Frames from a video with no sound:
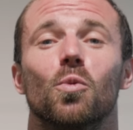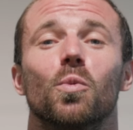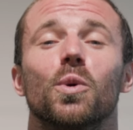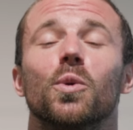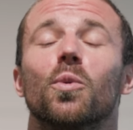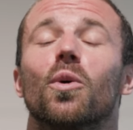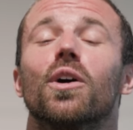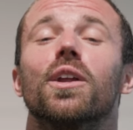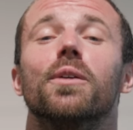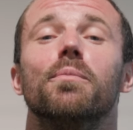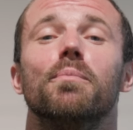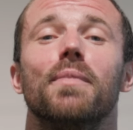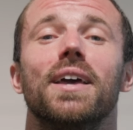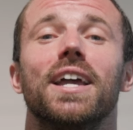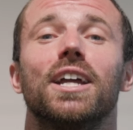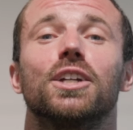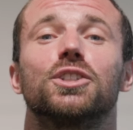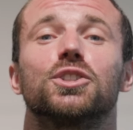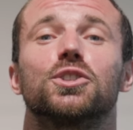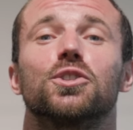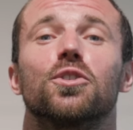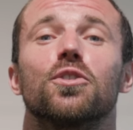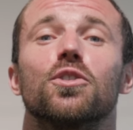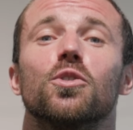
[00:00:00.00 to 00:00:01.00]
We want to make
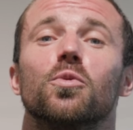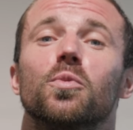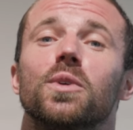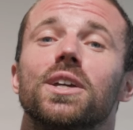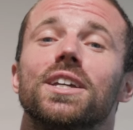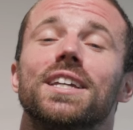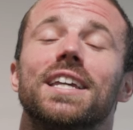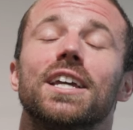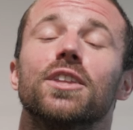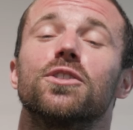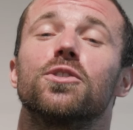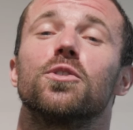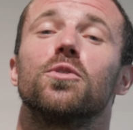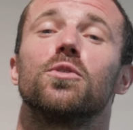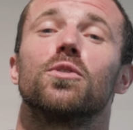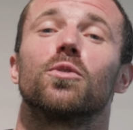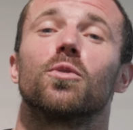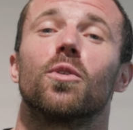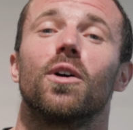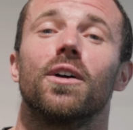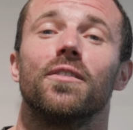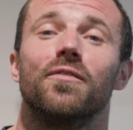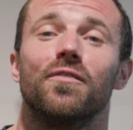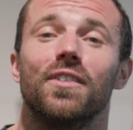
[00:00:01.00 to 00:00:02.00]
sure that we get
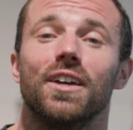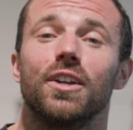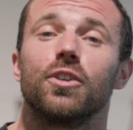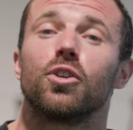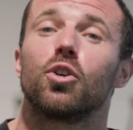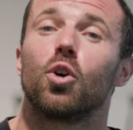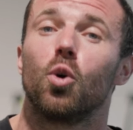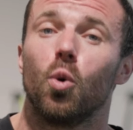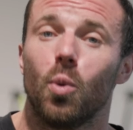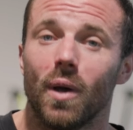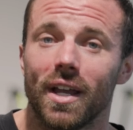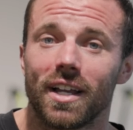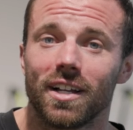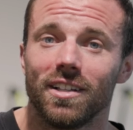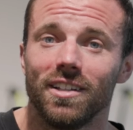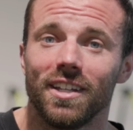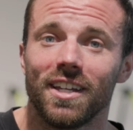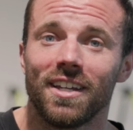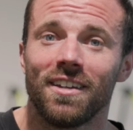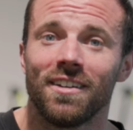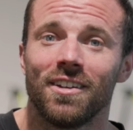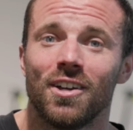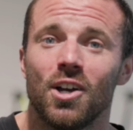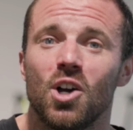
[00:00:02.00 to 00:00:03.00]
through the event
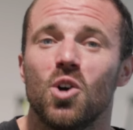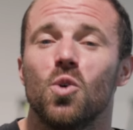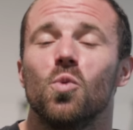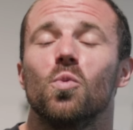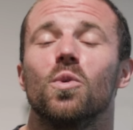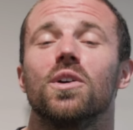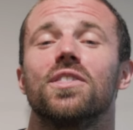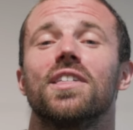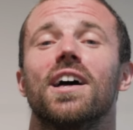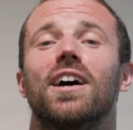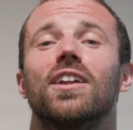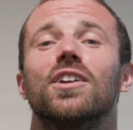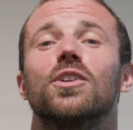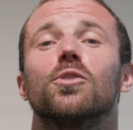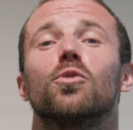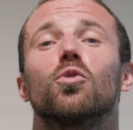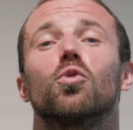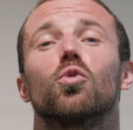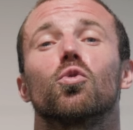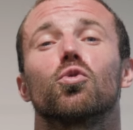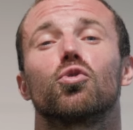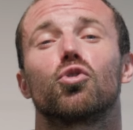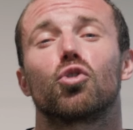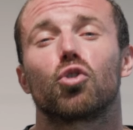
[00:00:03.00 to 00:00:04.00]
quickly without
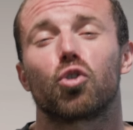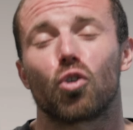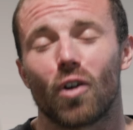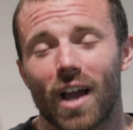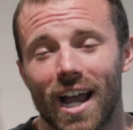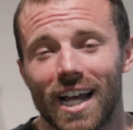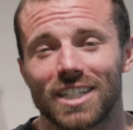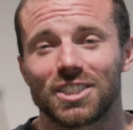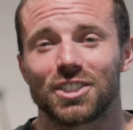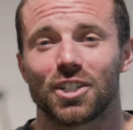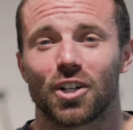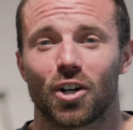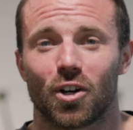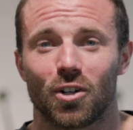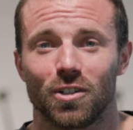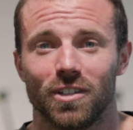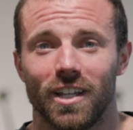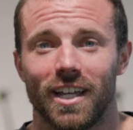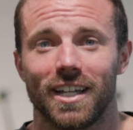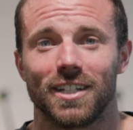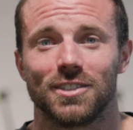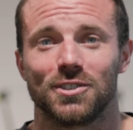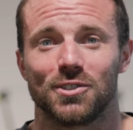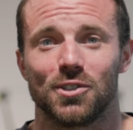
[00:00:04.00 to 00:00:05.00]
it trashing our
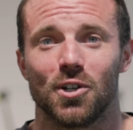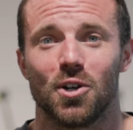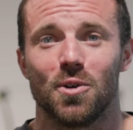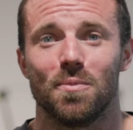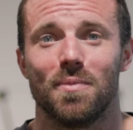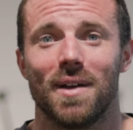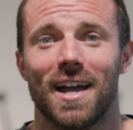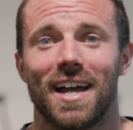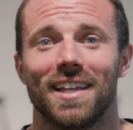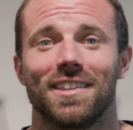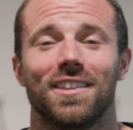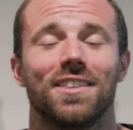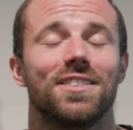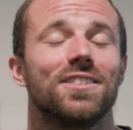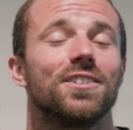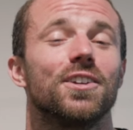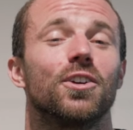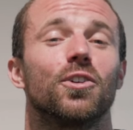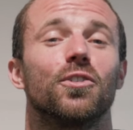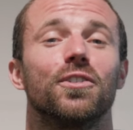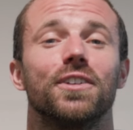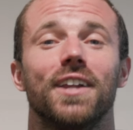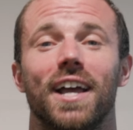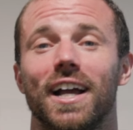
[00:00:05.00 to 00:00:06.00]
legs so bad that
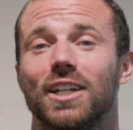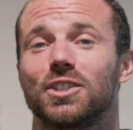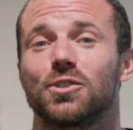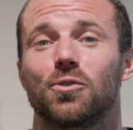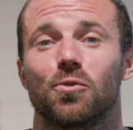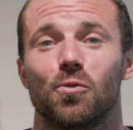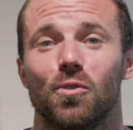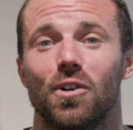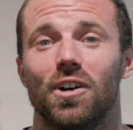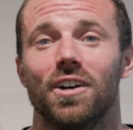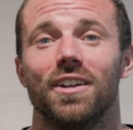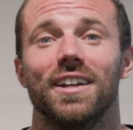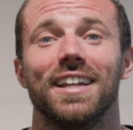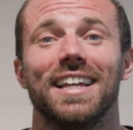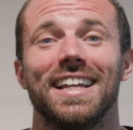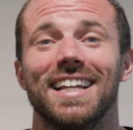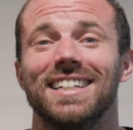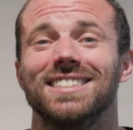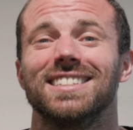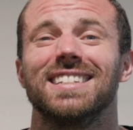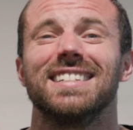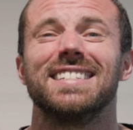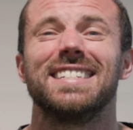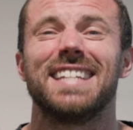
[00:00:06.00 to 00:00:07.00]
your next run
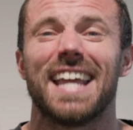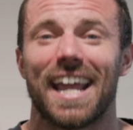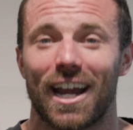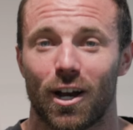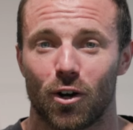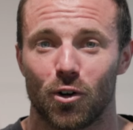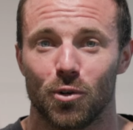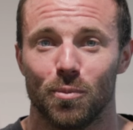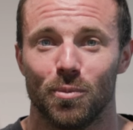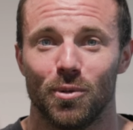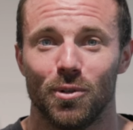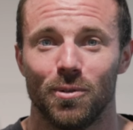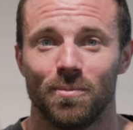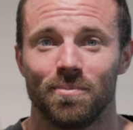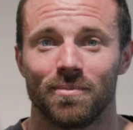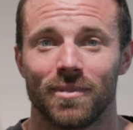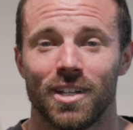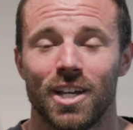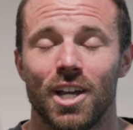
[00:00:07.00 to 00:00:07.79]
isn't terrible.